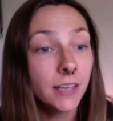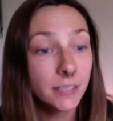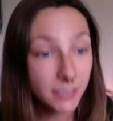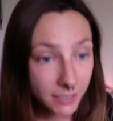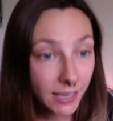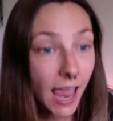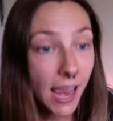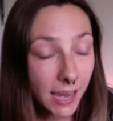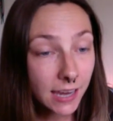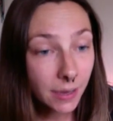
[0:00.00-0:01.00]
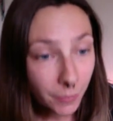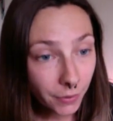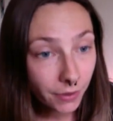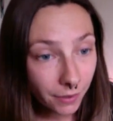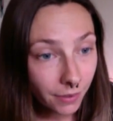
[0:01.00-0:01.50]

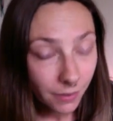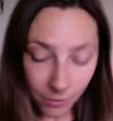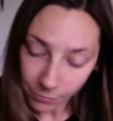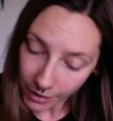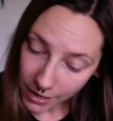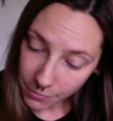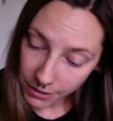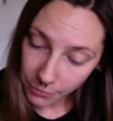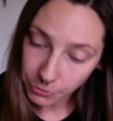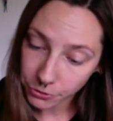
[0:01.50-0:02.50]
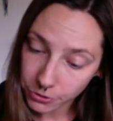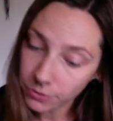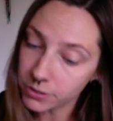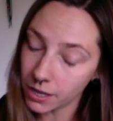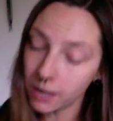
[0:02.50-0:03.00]
Same. Maybe
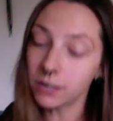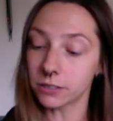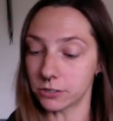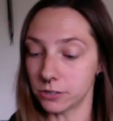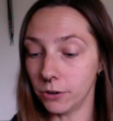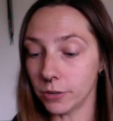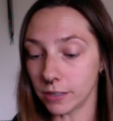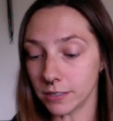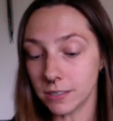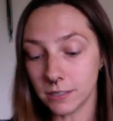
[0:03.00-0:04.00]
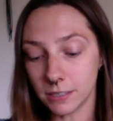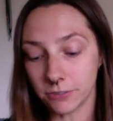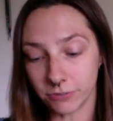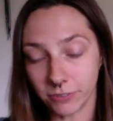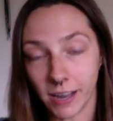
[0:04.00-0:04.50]
Pluto's letting us know that this is
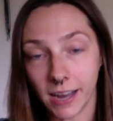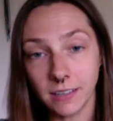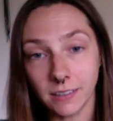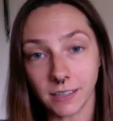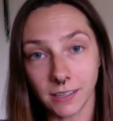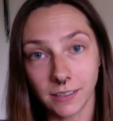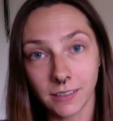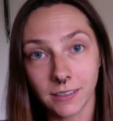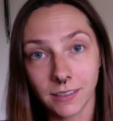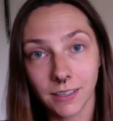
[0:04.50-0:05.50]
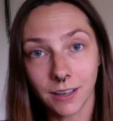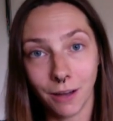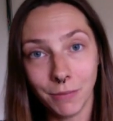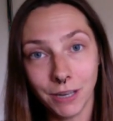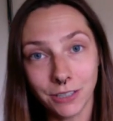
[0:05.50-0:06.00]
finally
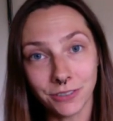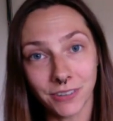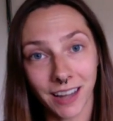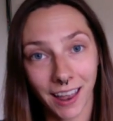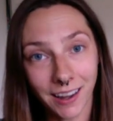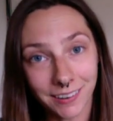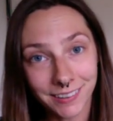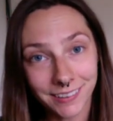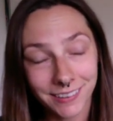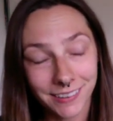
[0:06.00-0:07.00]
coming to an end.